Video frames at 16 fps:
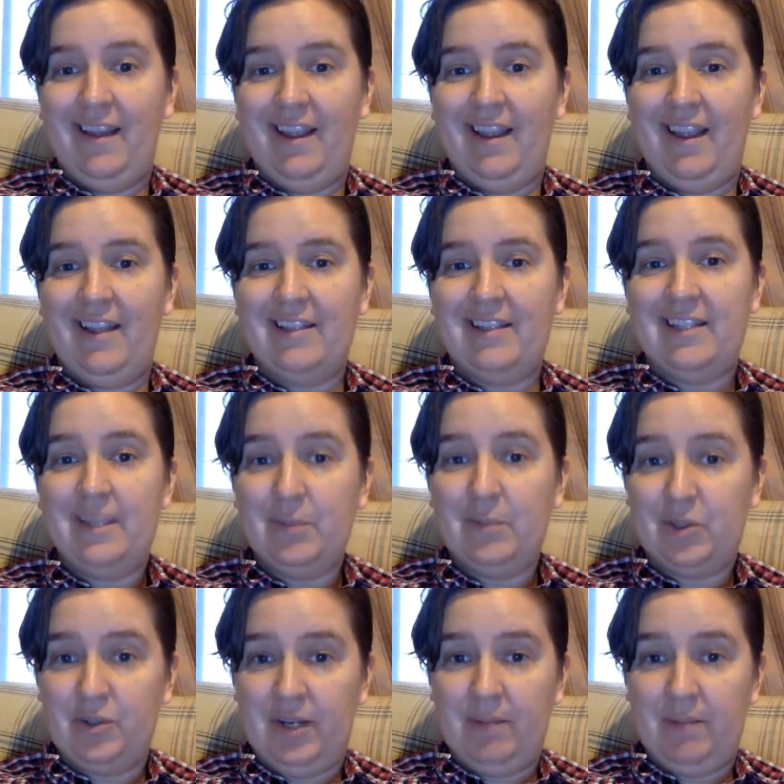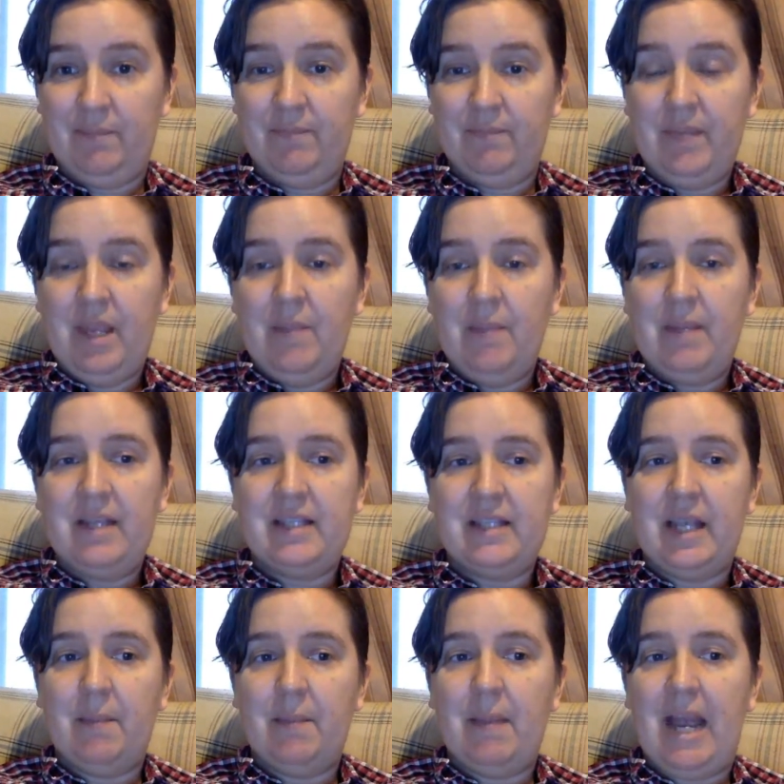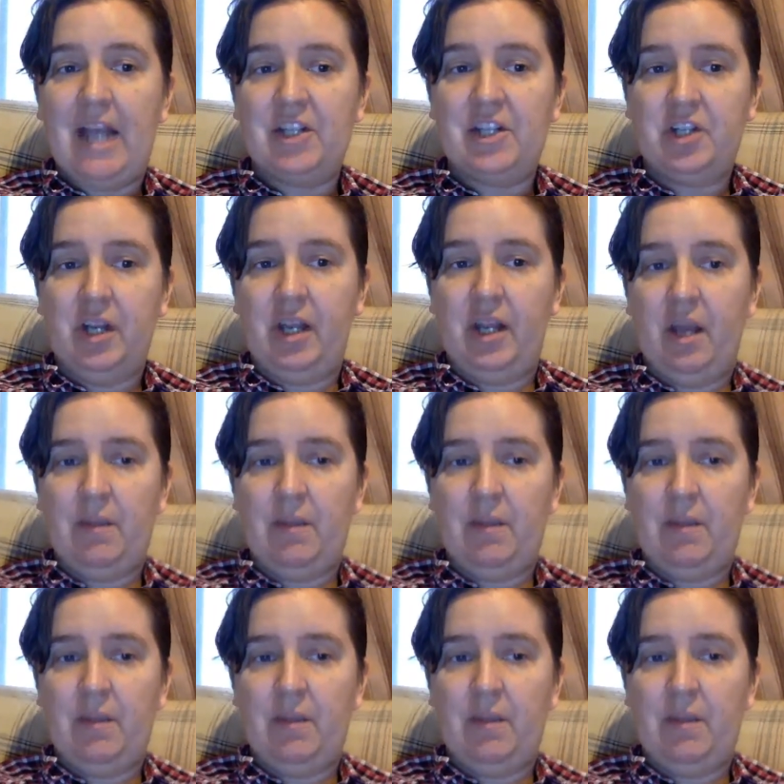and slipstream because I am passionate